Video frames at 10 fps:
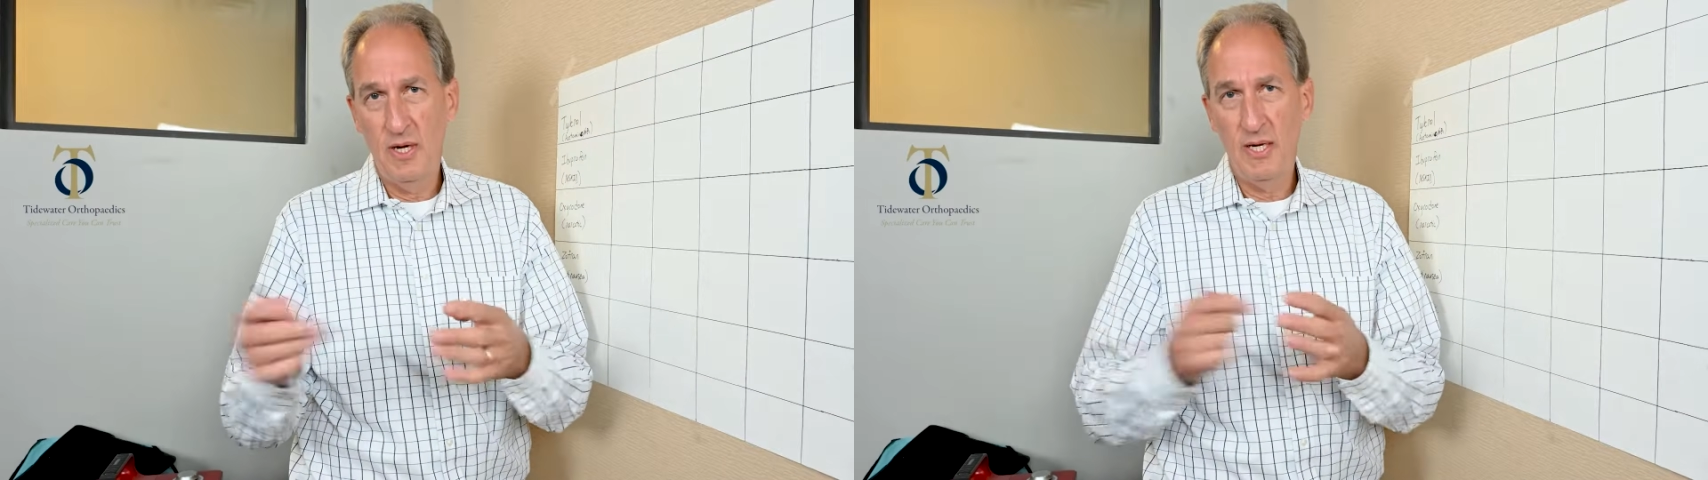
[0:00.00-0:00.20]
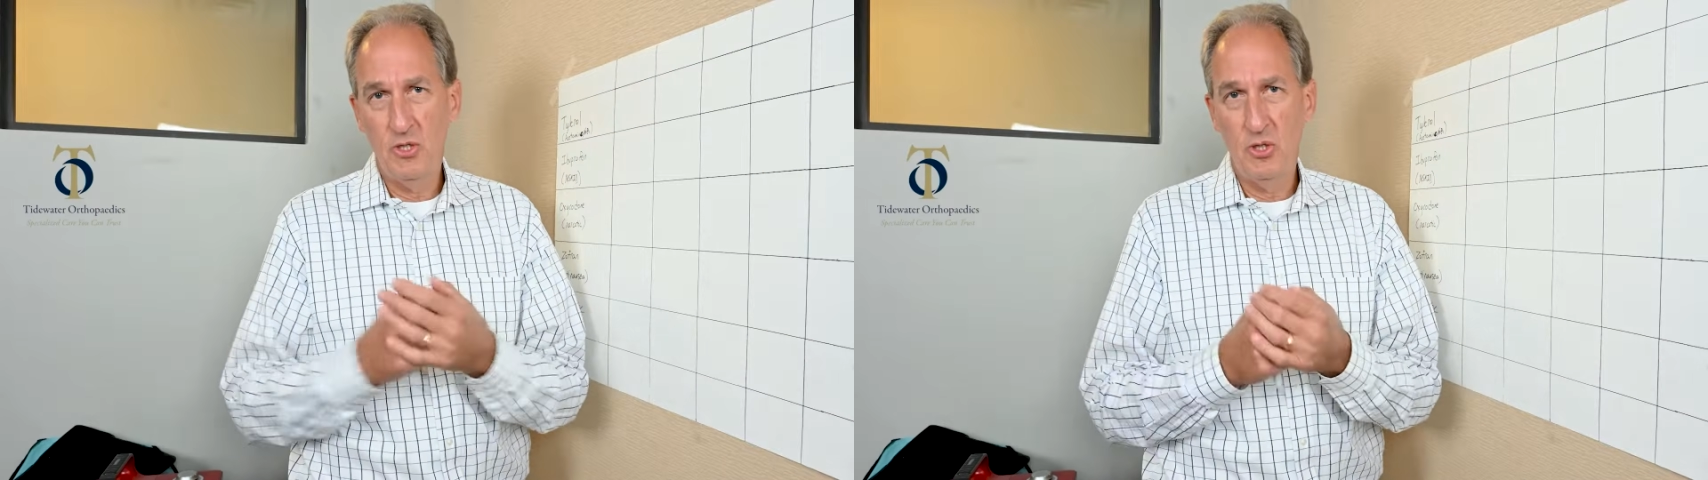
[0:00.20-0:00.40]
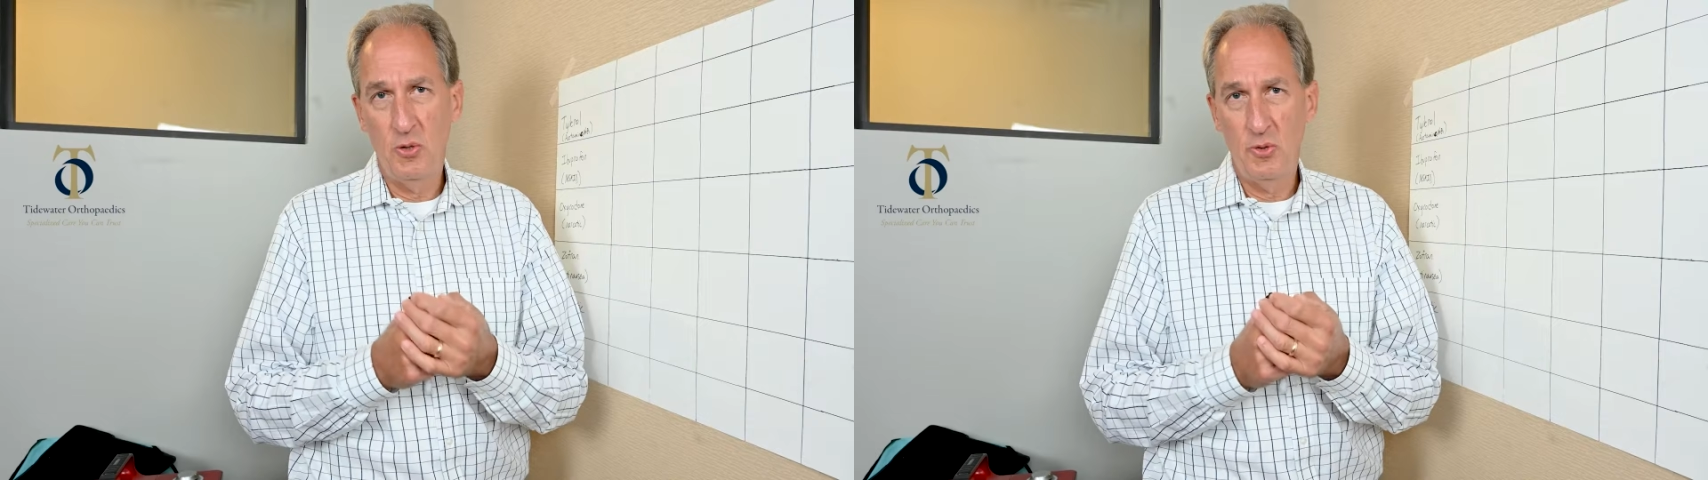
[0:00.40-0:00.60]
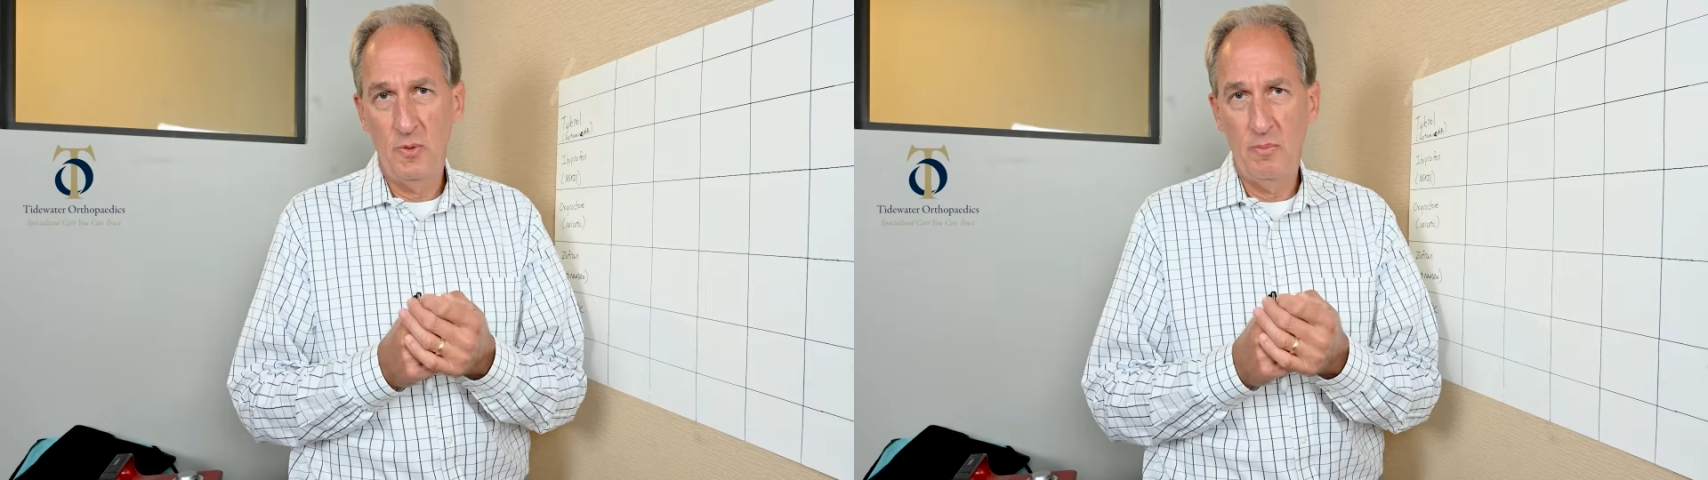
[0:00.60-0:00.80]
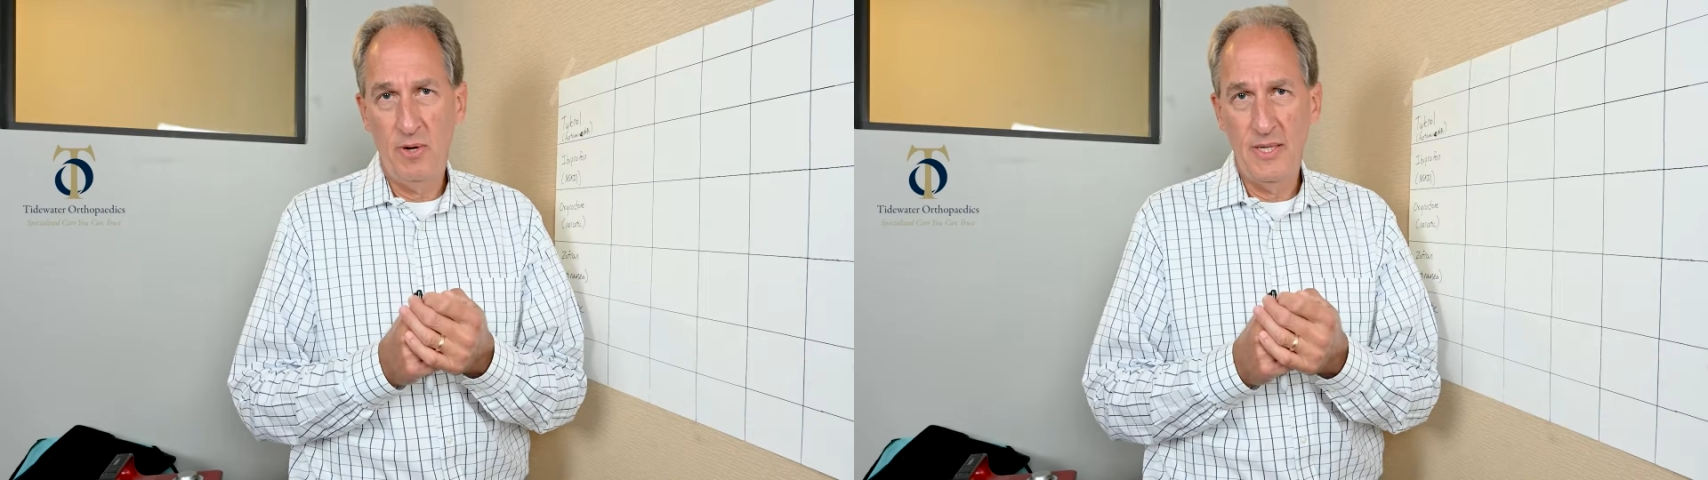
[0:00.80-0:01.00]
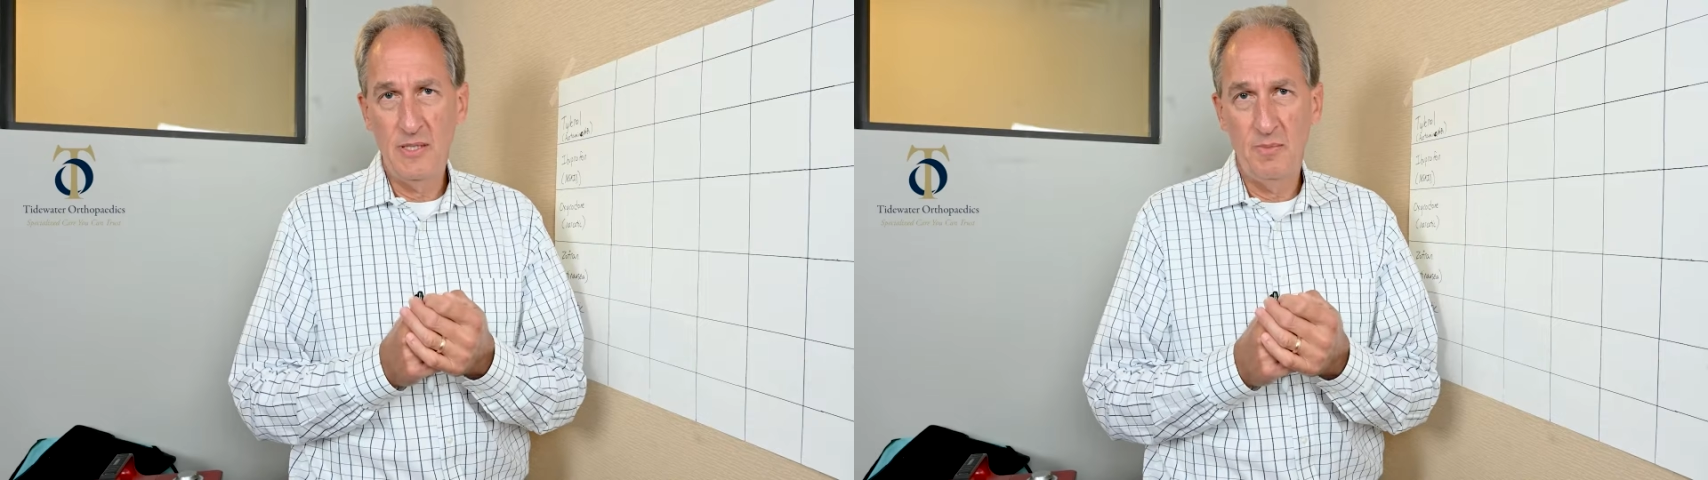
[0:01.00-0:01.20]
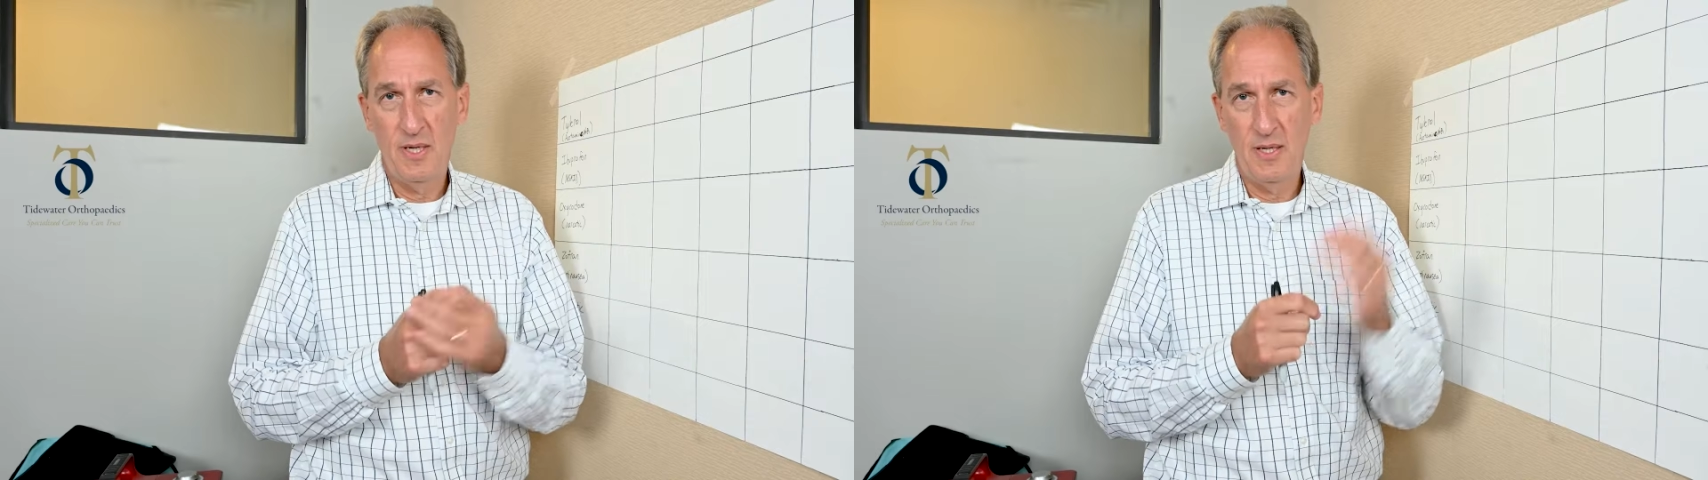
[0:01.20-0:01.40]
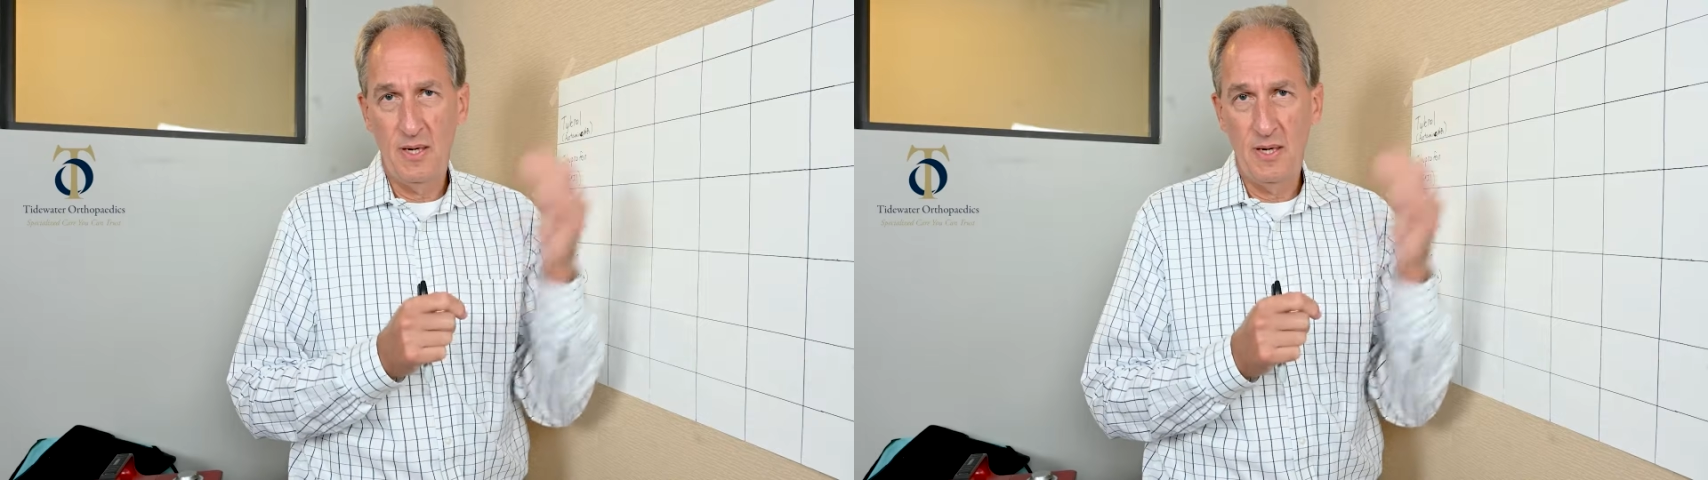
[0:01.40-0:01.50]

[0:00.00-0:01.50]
like a shoulder replacement,